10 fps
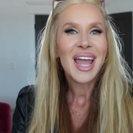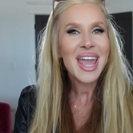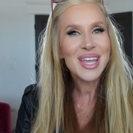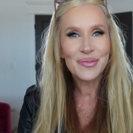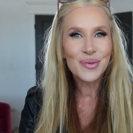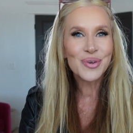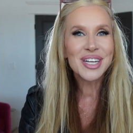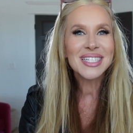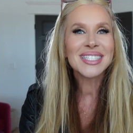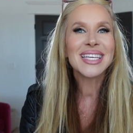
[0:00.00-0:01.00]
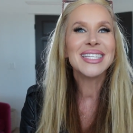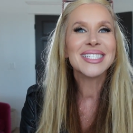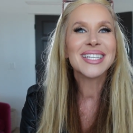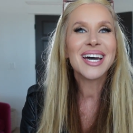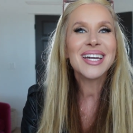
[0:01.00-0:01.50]
Hey everyone, it's
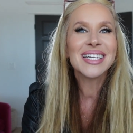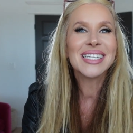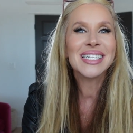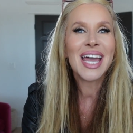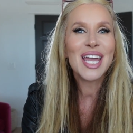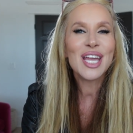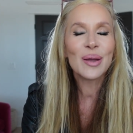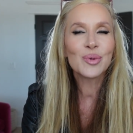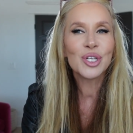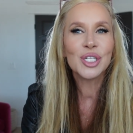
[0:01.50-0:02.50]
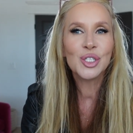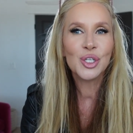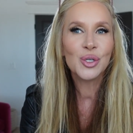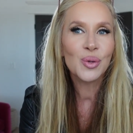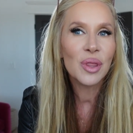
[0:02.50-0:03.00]
Lisa and today I'm going to
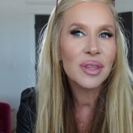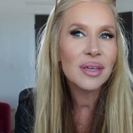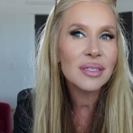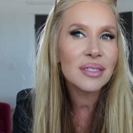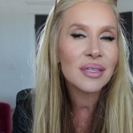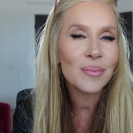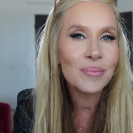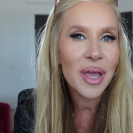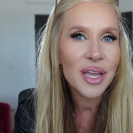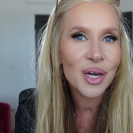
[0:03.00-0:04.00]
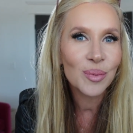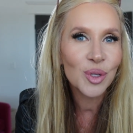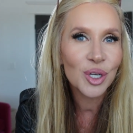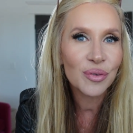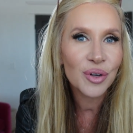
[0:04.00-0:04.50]
do this makeup
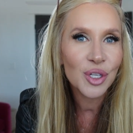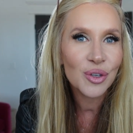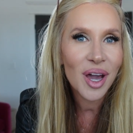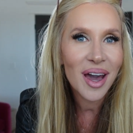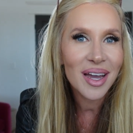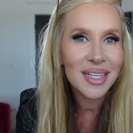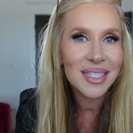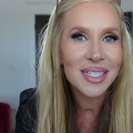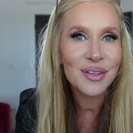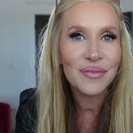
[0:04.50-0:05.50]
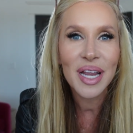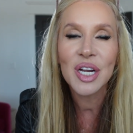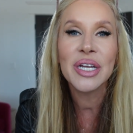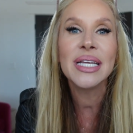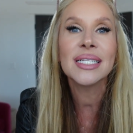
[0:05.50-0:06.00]
look for you guys. It's a
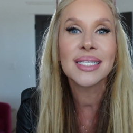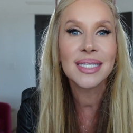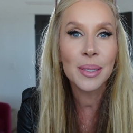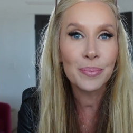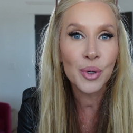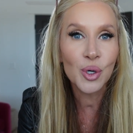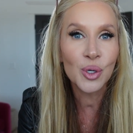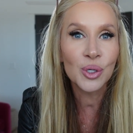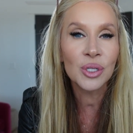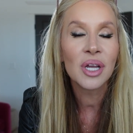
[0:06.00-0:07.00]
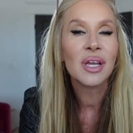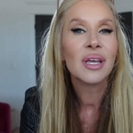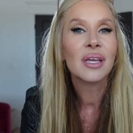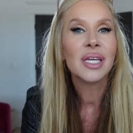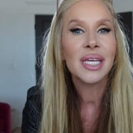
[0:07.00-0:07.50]
very simple,
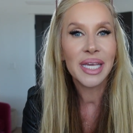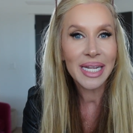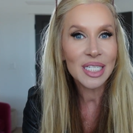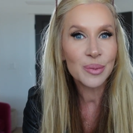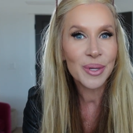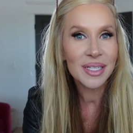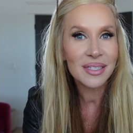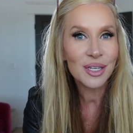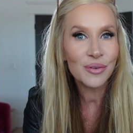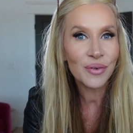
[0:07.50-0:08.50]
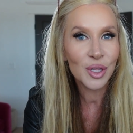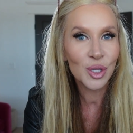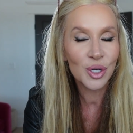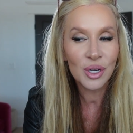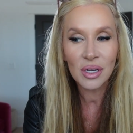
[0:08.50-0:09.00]
inexpensive
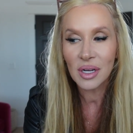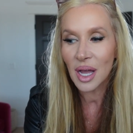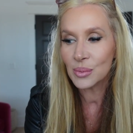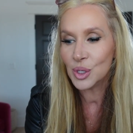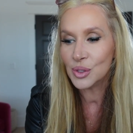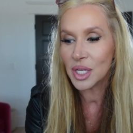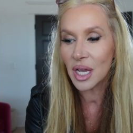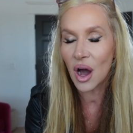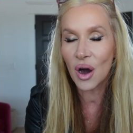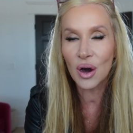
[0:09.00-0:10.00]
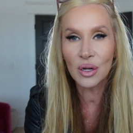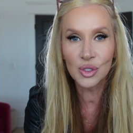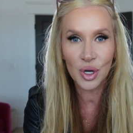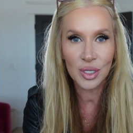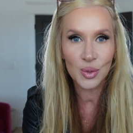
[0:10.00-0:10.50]
look. I'm using all
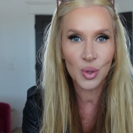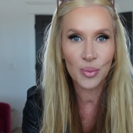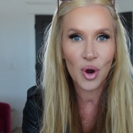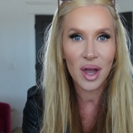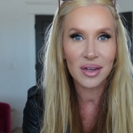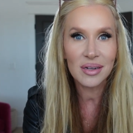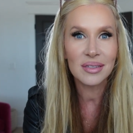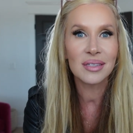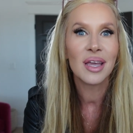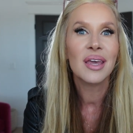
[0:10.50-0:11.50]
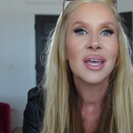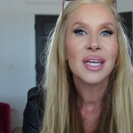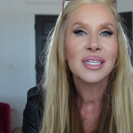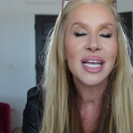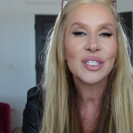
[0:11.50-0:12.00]
drugstore products.
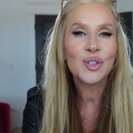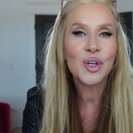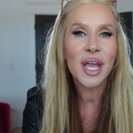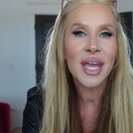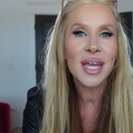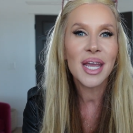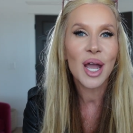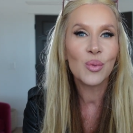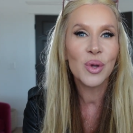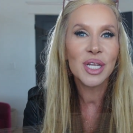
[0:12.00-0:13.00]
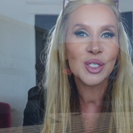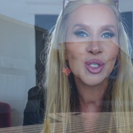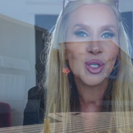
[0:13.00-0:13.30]
Yesterday I went